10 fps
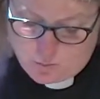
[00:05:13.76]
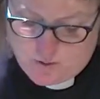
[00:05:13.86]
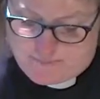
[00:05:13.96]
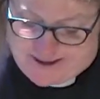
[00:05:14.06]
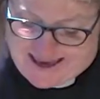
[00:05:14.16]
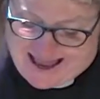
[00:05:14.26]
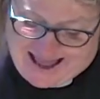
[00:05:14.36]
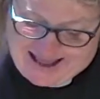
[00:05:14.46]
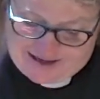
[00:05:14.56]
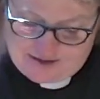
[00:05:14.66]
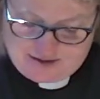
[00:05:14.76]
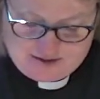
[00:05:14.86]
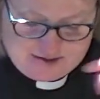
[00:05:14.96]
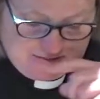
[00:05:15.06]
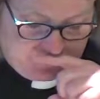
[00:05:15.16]
We began
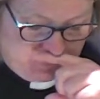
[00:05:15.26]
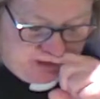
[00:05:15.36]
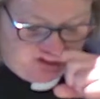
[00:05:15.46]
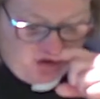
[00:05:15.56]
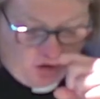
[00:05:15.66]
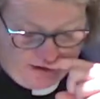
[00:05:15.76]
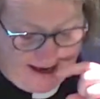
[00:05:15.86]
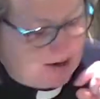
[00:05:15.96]
with John